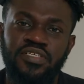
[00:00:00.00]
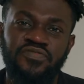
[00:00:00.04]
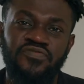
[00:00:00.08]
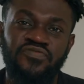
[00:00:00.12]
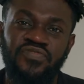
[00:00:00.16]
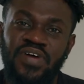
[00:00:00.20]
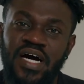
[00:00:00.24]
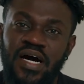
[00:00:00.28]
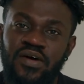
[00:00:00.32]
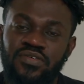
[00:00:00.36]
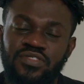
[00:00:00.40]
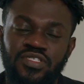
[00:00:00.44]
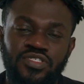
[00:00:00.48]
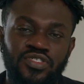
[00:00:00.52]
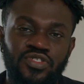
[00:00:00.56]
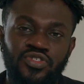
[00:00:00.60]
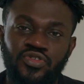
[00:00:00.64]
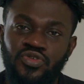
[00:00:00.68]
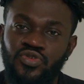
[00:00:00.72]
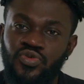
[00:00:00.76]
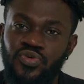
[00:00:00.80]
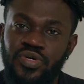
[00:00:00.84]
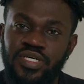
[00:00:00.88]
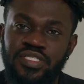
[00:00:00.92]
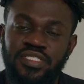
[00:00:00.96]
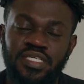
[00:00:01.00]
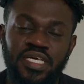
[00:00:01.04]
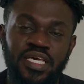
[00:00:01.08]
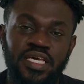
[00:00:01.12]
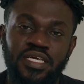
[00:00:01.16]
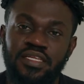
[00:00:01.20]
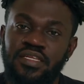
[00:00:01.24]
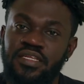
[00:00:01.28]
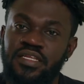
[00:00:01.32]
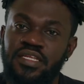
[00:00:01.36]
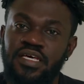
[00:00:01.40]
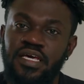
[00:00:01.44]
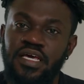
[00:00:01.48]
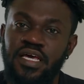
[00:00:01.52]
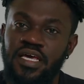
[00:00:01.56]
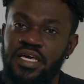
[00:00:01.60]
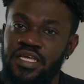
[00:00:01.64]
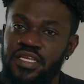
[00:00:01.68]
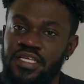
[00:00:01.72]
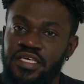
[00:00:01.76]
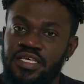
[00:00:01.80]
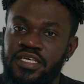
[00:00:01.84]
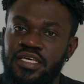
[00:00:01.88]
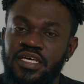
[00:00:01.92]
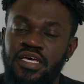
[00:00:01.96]
devout to it in
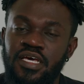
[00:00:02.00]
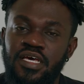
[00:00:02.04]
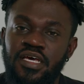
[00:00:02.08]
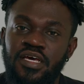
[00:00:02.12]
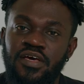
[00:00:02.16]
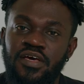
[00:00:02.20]
any